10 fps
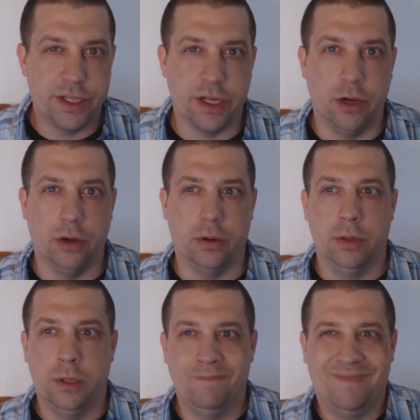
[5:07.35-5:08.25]

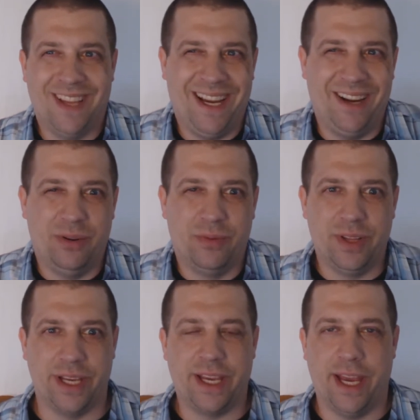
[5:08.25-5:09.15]
So I don't
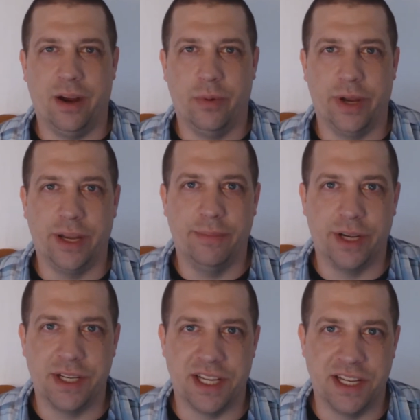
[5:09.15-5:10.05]
really care what
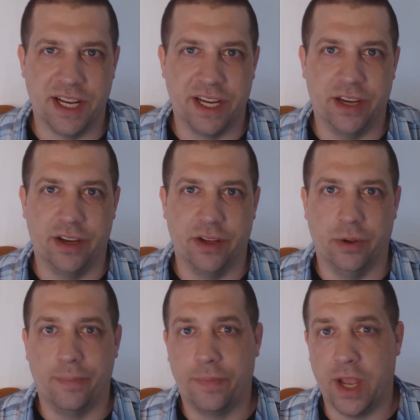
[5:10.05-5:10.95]
anybody says I need to
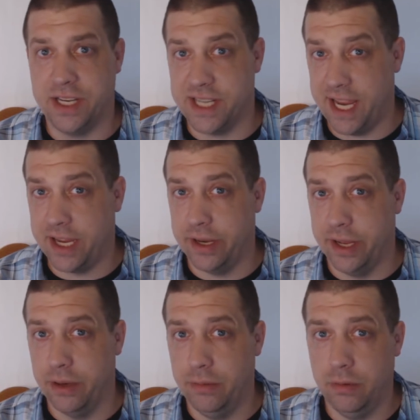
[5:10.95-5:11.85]
do. I take it
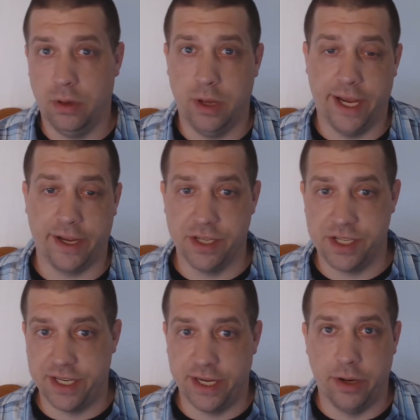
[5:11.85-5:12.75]
in, I
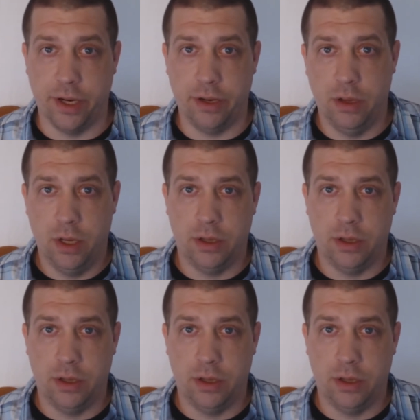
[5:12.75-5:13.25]
consider it.